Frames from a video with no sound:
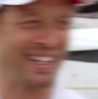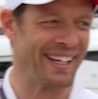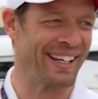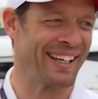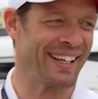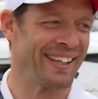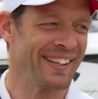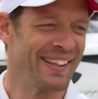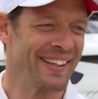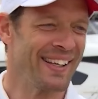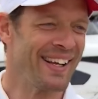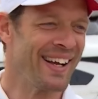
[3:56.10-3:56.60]

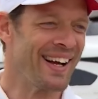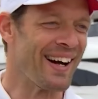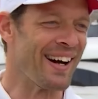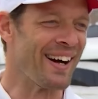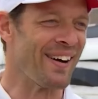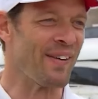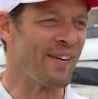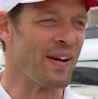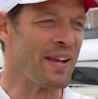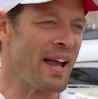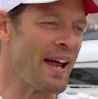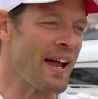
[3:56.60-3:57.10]
away from
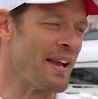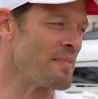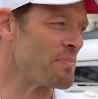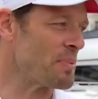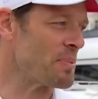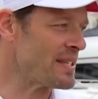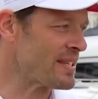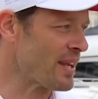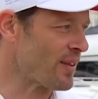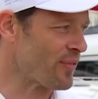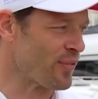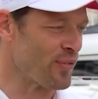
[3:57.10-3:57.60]
the public
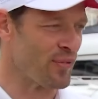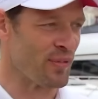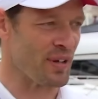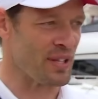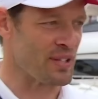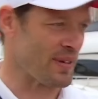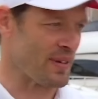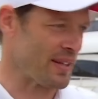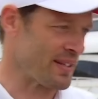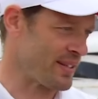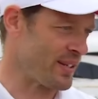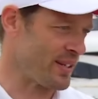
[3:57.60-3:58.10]
eye.
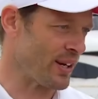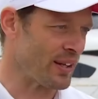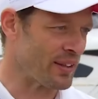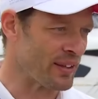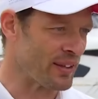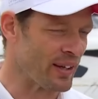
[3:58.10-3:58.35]
He